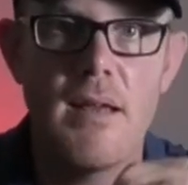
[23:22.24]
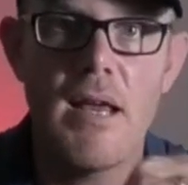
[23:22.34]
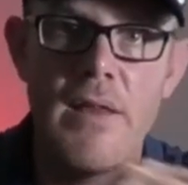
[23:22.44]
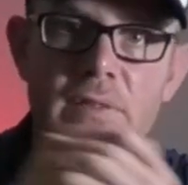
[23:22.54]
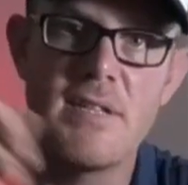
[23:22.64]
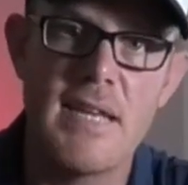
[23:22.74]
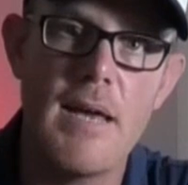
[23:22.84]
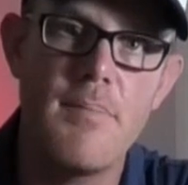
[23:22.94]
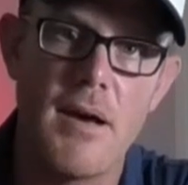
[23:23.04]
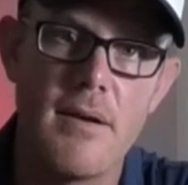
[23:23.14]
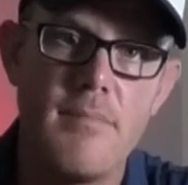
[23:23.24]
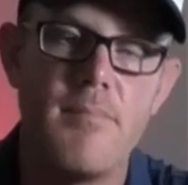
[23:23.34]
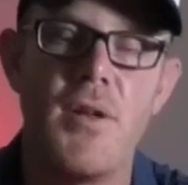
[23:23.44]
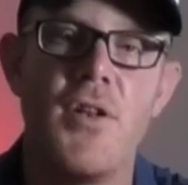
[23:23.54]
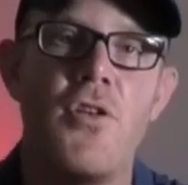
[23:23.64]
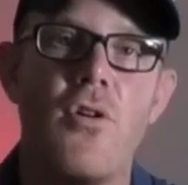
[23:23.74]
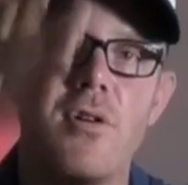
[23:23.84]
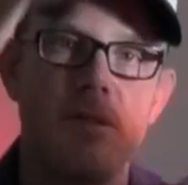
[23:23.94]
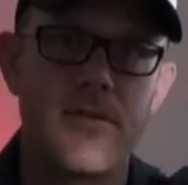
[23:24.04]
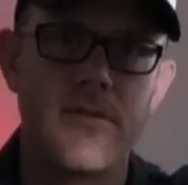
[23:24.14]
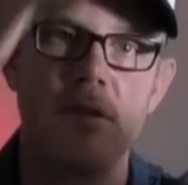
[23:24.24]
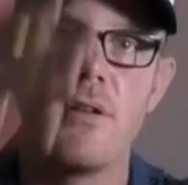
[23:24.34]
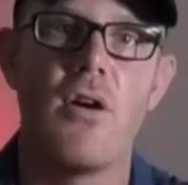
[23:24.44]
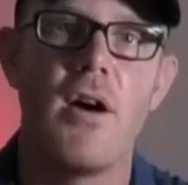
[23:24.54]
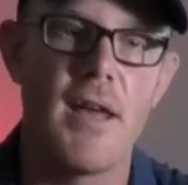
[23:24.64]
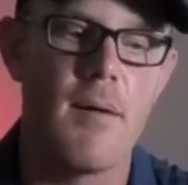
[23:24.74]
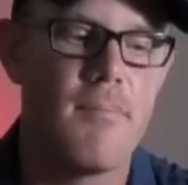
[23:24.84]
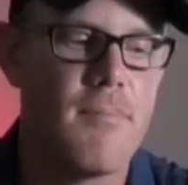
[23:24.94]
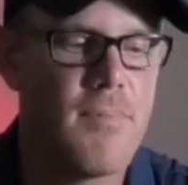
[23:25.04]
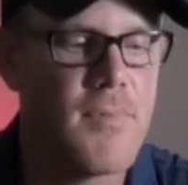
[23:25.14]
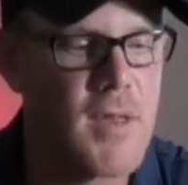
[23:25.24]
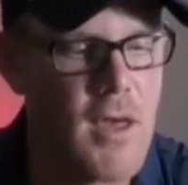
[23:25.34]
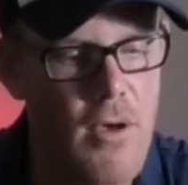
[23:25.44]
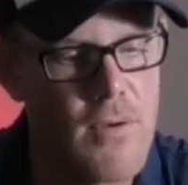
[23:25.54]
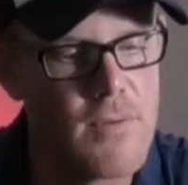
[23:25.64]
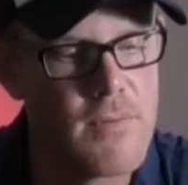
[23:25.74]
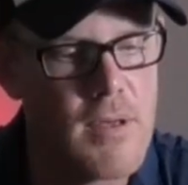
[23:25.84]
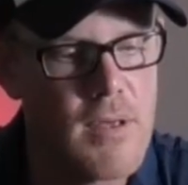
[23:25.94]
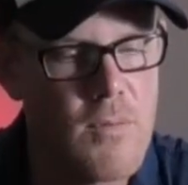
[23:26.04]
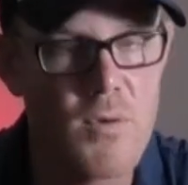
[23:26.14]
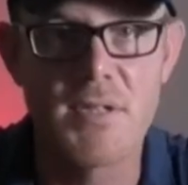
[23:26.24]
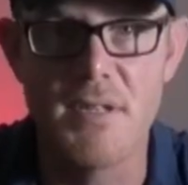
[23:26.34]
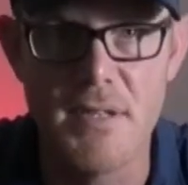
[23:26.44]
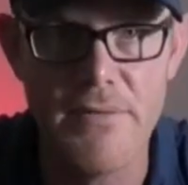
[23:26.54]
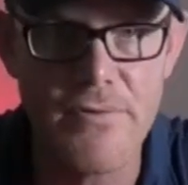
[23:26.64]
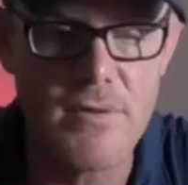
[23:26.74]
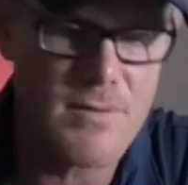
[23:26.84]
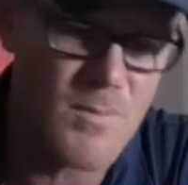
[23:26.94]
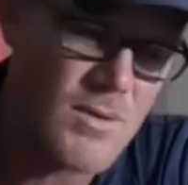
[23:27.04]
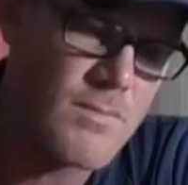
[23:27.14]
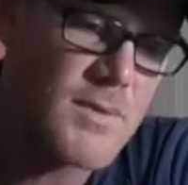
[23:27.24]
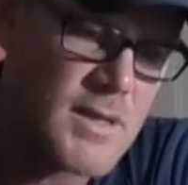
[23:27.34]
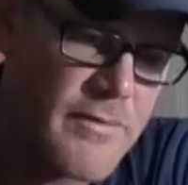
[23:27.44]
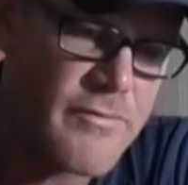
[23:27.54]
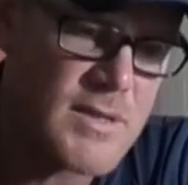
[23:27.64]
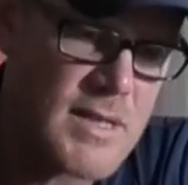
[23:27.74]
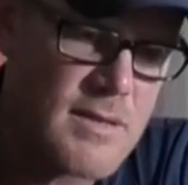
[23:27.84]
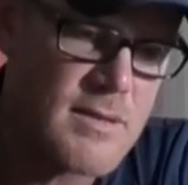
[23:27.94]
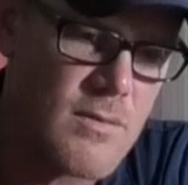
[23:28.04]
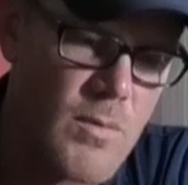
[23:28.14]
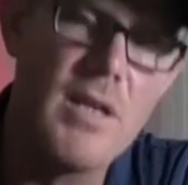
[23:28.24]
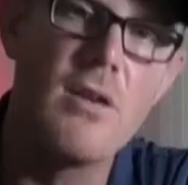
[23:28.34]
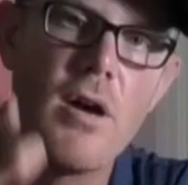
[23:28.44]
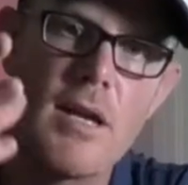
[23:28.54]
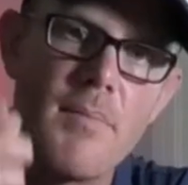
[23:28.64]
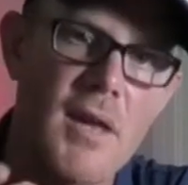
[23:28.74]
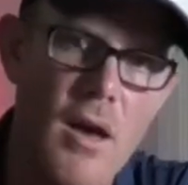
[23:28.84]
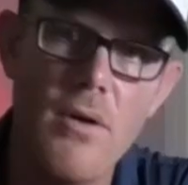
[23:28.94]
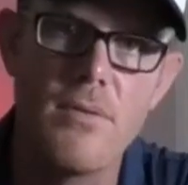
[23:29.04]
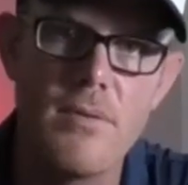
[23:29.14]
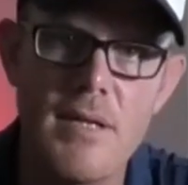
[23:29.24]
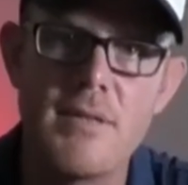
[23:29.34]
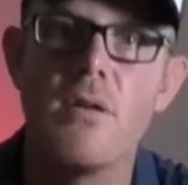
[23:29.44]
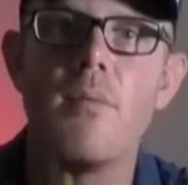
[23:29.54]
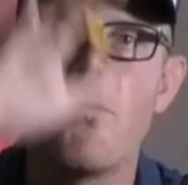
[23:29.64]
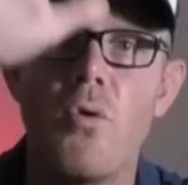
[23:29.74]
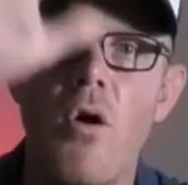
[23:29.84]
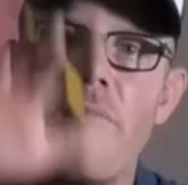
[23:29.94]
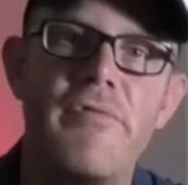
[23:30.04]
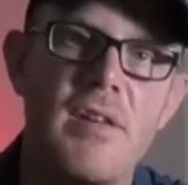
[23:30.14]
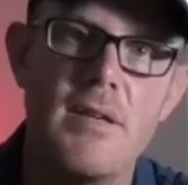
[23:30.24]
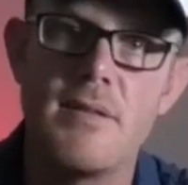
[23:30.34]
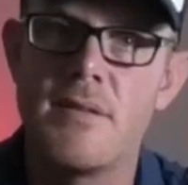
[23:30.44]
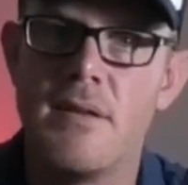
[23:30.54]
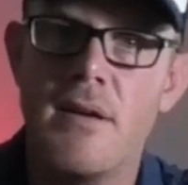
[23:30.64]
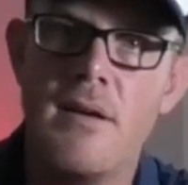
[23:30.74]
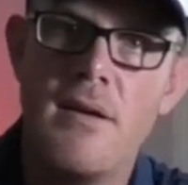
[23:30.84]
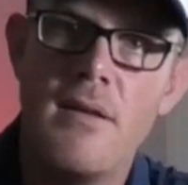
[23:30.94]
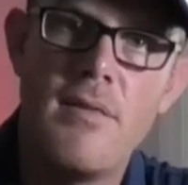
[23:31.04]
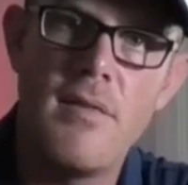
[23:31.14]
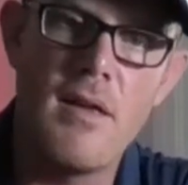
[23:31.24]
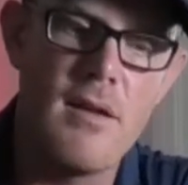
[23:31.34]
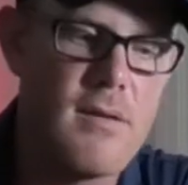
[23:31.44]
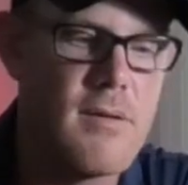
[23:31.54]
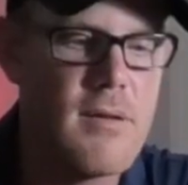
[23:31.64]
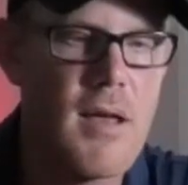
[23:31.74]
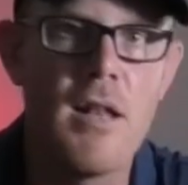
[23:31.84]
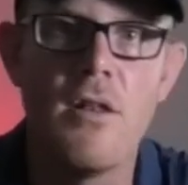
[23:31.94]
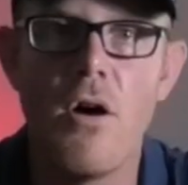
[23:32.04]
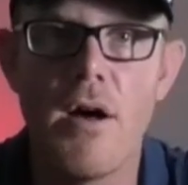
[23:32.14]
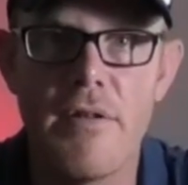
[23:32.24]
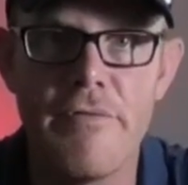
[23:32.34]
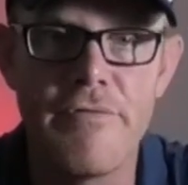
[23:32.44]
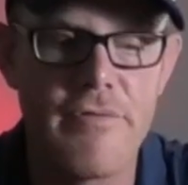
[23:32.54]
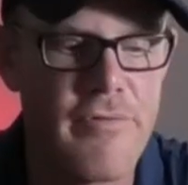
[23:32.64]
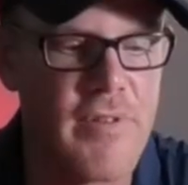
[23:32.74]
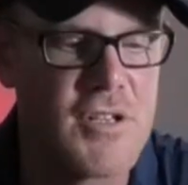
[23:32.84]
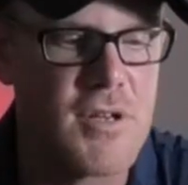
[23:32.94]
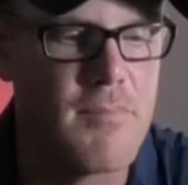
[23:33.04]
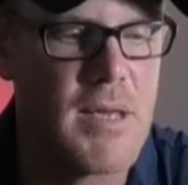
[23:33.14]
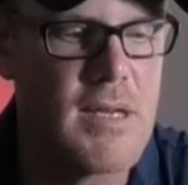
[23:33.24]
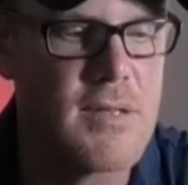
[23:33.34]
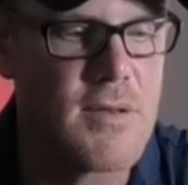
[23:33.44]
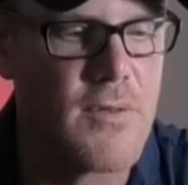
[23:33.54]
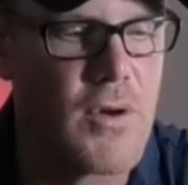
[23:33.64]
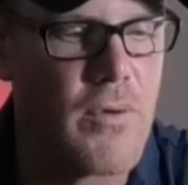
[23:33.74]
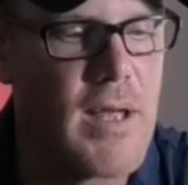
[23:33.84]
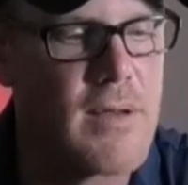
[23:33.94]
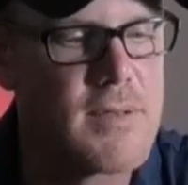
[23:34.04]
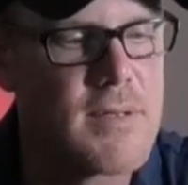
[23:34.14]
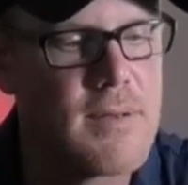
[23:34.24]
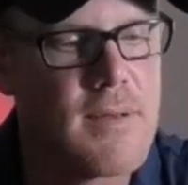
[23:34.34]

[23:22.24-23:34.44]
in the taper, but not to light up the cone. What's the difference? Well, the difference is that when you light up the cone, it's a lot more obvious than a line of flashing beacons on the ground.